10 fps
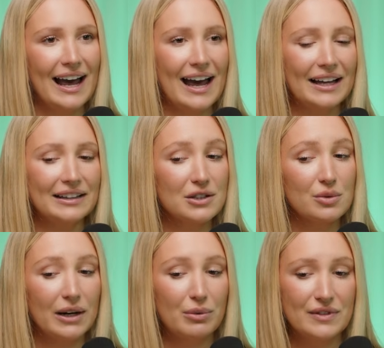And that's
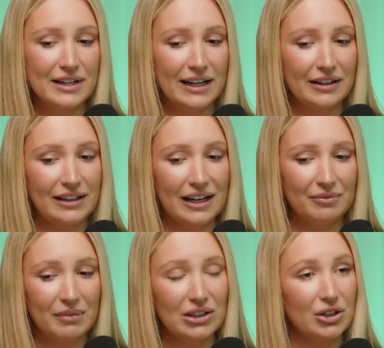why we've seen,
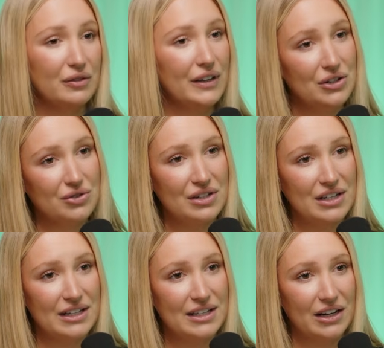a lot of interest
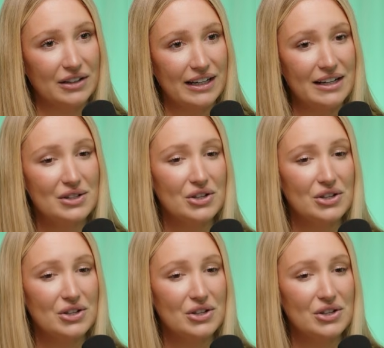in the southeast.